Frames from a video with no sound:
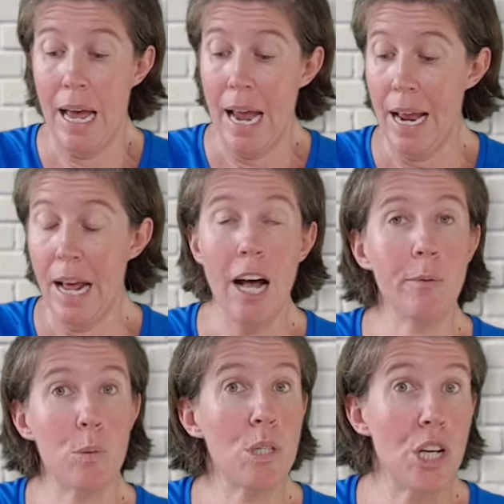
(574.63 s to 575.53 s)
It
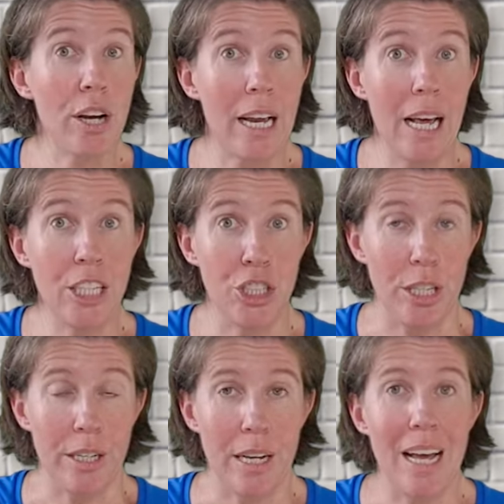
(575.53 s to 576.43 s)
helps with
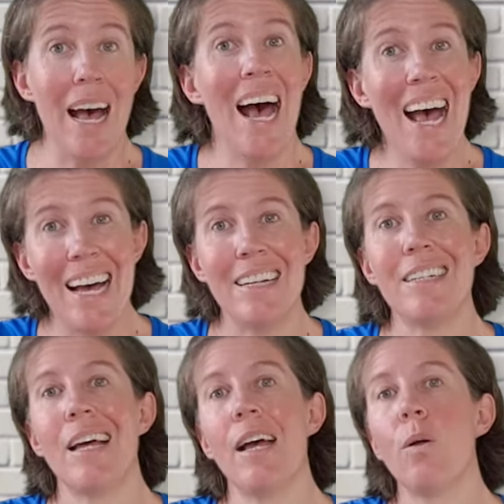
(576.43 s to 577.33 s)
circulation,
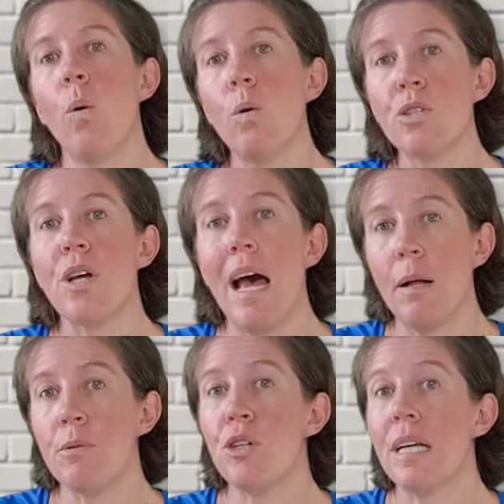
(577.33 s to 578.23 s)
and it also
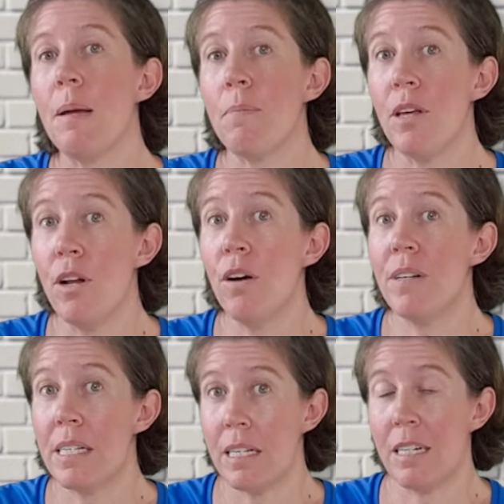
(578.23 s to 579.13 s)
helps to keep the
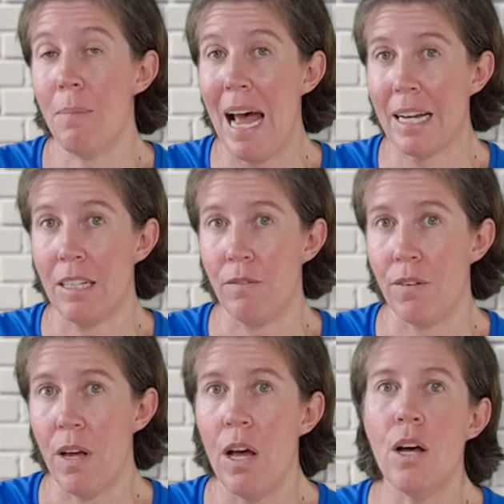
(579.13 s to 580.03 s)
nervous system active
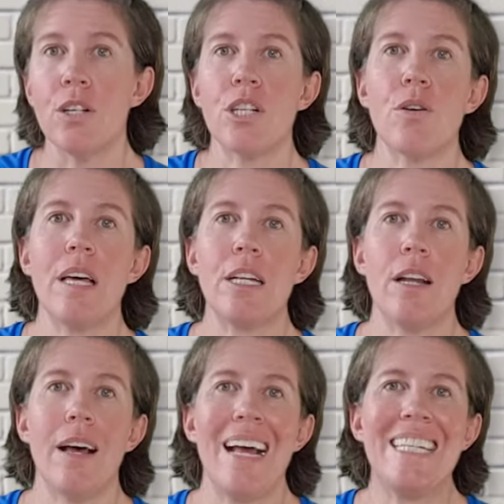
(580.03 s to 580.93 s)
so that
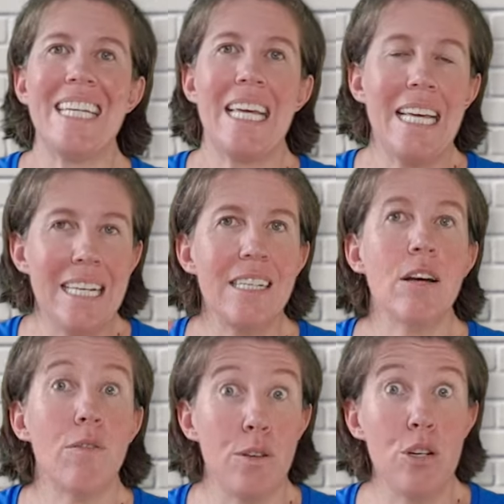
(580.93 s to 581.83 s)
it's
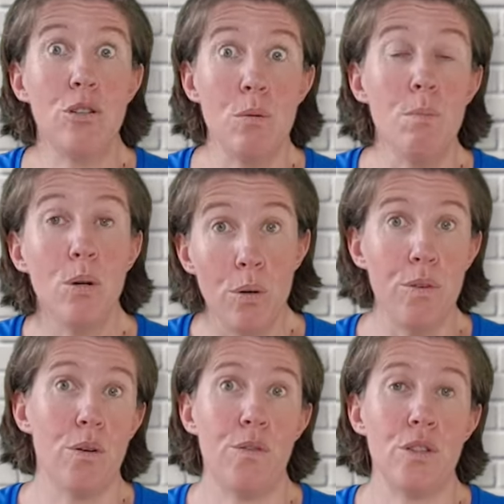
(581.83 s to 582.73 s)
easier for you to move
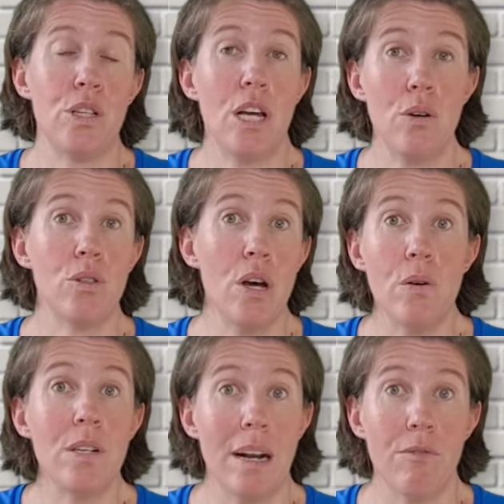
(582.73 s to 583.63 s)
your foot and your
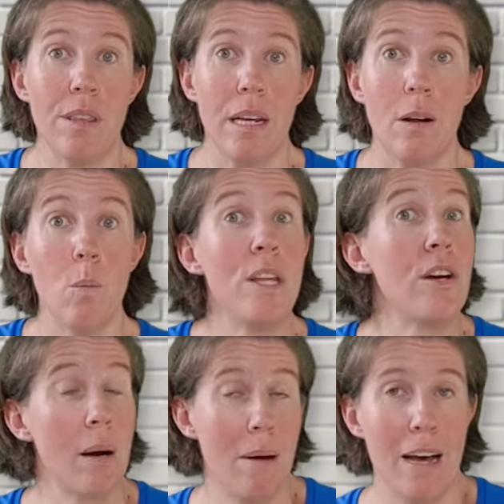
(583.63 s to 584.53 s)
toes and everything when you
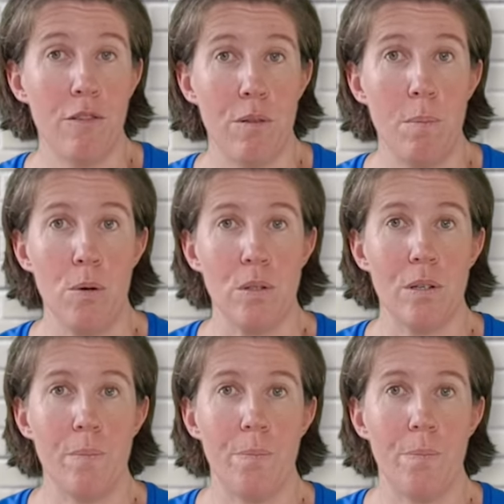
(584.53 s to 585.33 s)
come out of the boot.